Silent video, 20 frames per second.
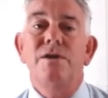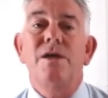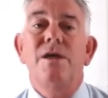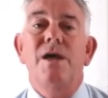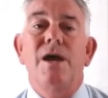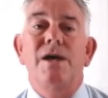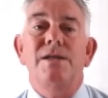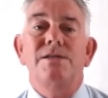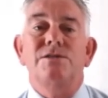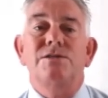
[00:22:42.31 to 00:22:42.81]

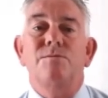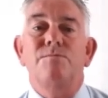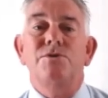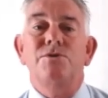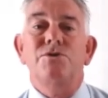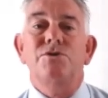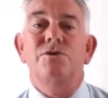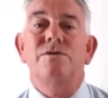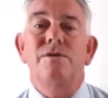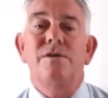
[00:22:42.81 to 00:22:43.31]
and
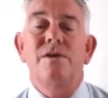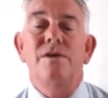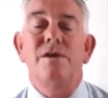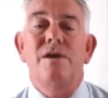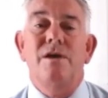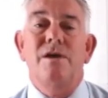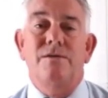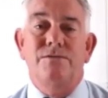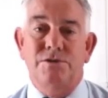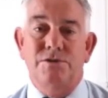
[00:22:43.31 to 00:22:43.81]
submission
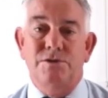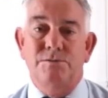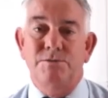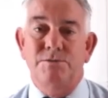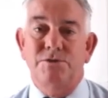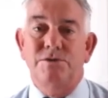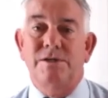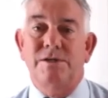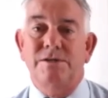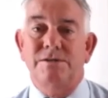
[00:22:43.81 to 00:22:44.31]
of suspicious
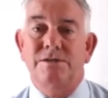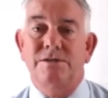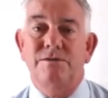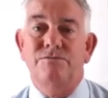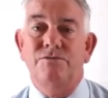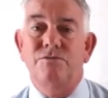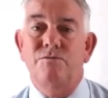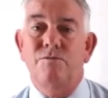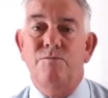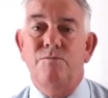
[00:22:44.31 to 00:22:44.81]
activity
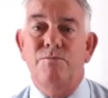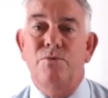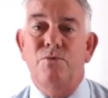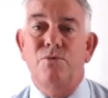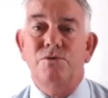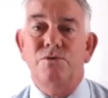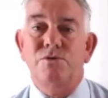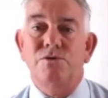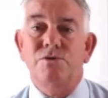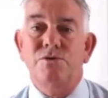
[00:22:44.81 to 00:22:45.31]

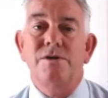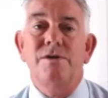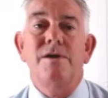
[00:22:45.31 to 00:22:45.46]
reports,